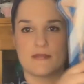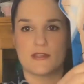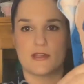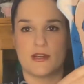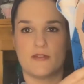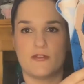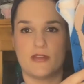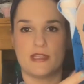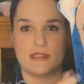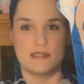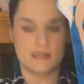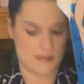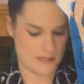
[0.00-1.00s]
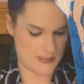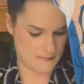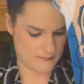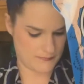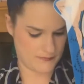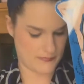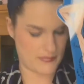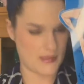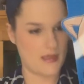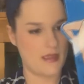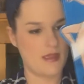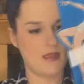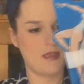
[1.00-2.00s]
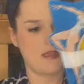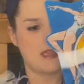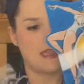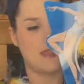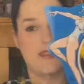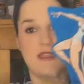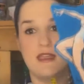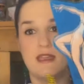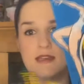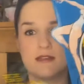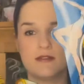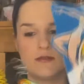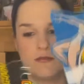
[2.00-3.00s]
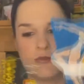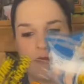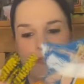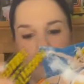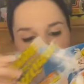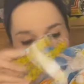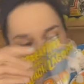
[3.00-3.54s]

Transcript: Sorry if you can't see me. And then we put